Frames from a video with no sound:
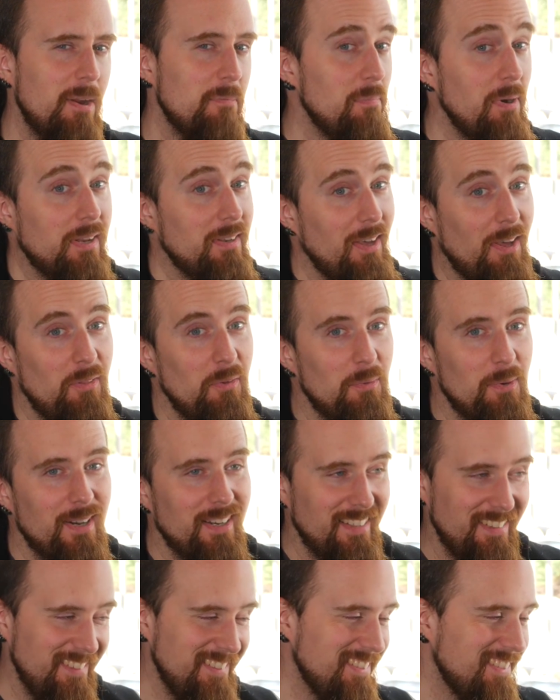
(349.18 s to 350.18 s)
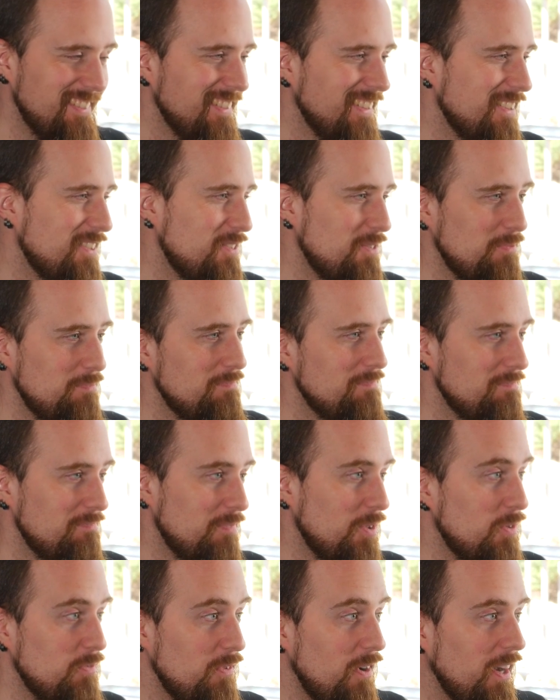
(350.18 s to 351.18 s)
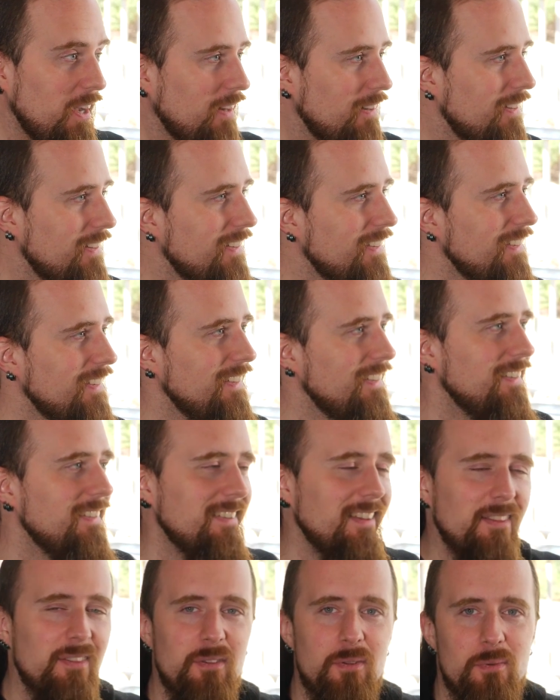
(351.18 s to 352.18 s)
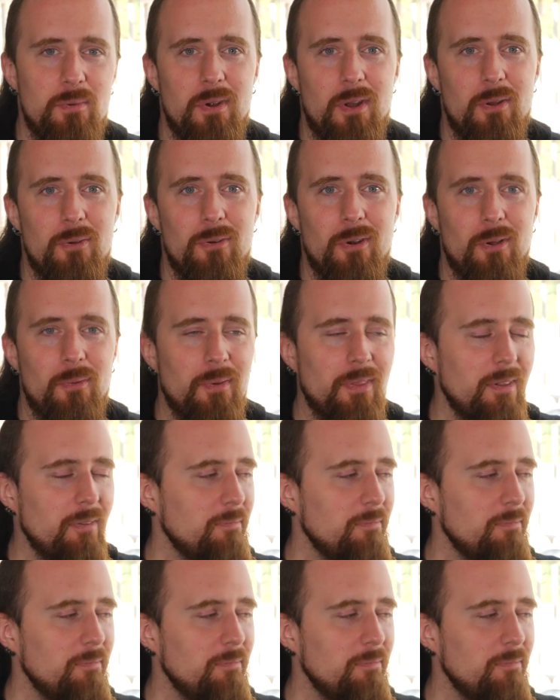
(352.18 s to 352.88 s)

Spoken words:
But otherwise, it's fine. Nothing really wrong with